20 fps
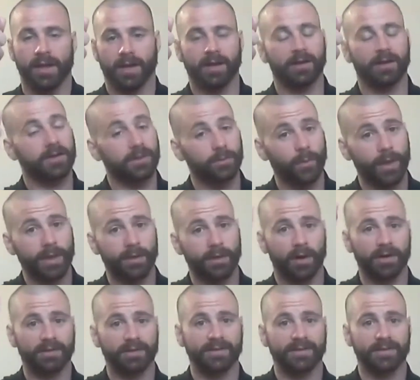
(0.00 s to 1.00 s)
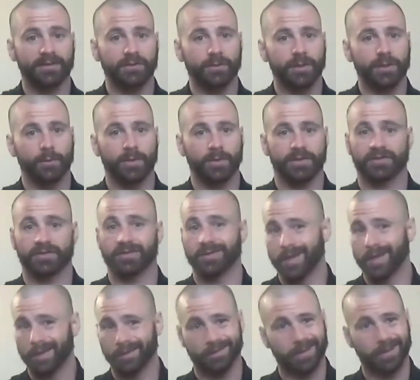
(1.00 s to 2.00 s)
And a good way to honestly do it, which is
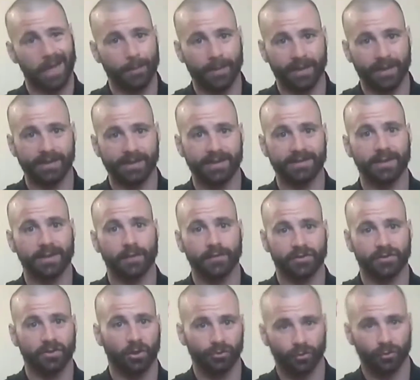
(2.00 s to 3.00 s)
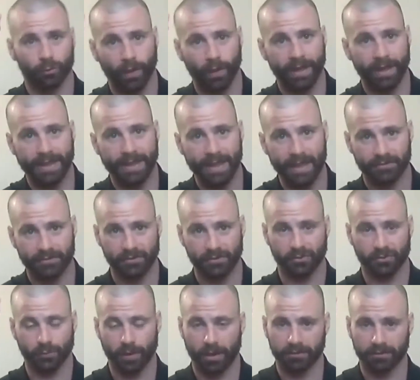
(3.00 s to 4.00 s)
another topic in itself, is called the
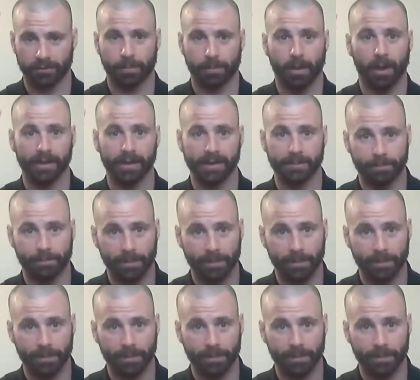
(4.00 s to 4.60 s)
radiation throughout the body.